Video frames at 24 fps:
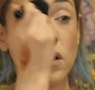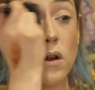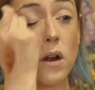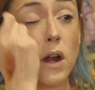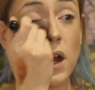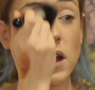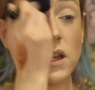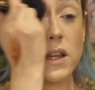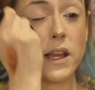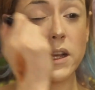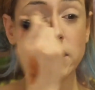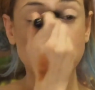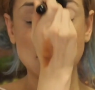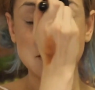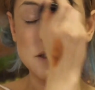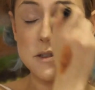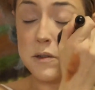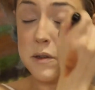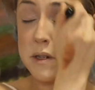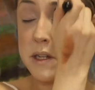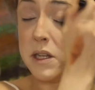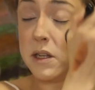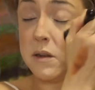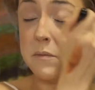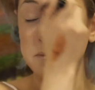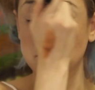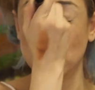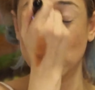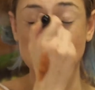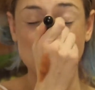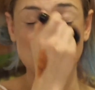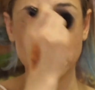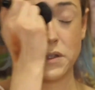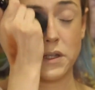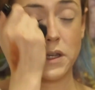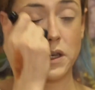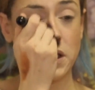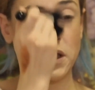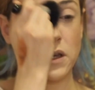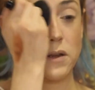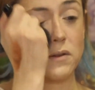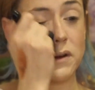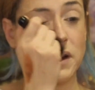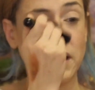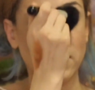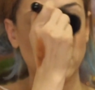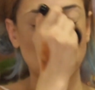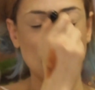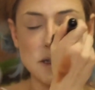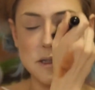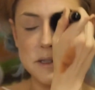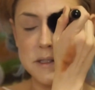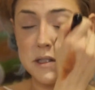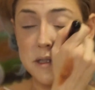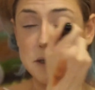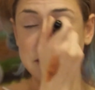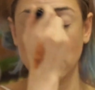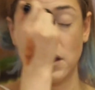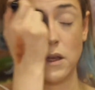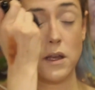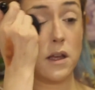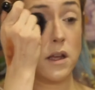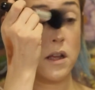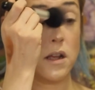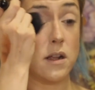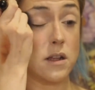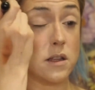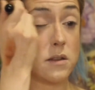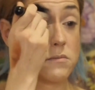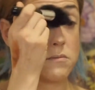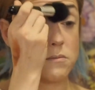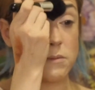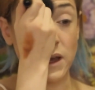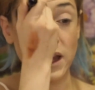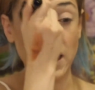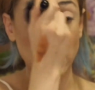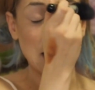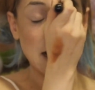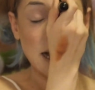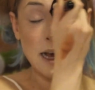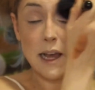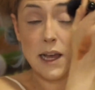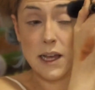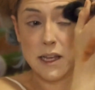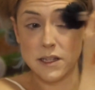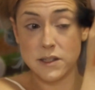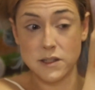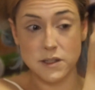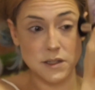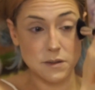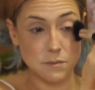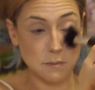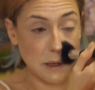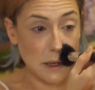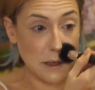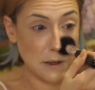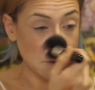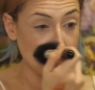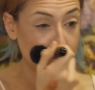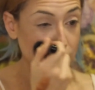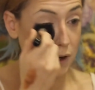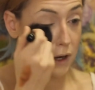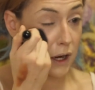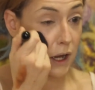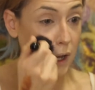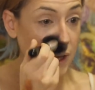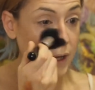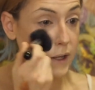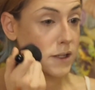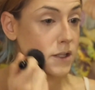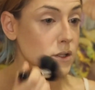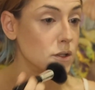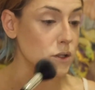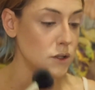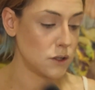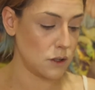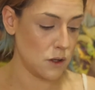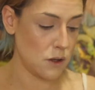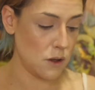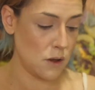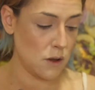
I like to do it mostly around my eyes, my under eyes,